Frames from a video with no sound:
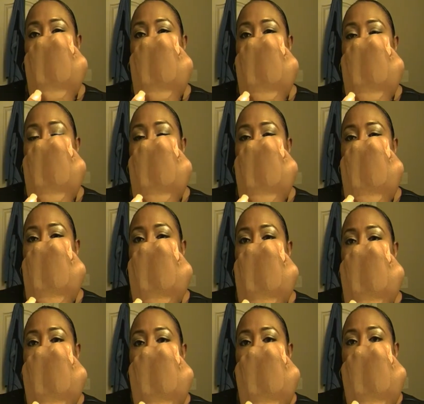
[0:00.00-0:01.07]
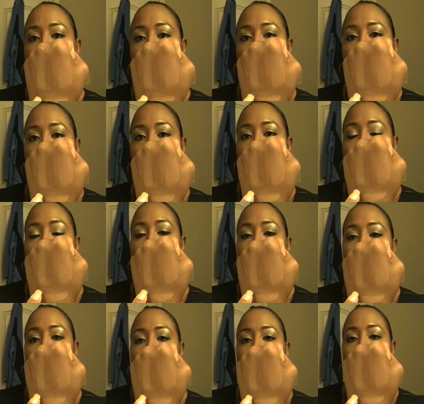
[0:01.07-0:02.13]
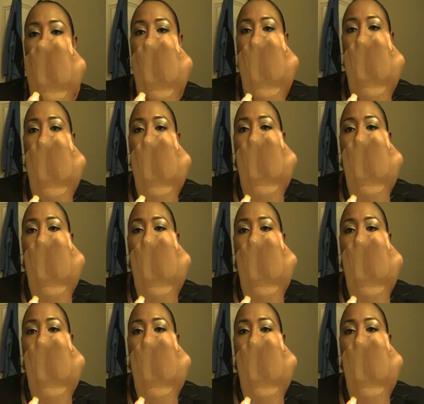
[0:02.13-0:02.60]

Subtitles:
one with the 2 drops of white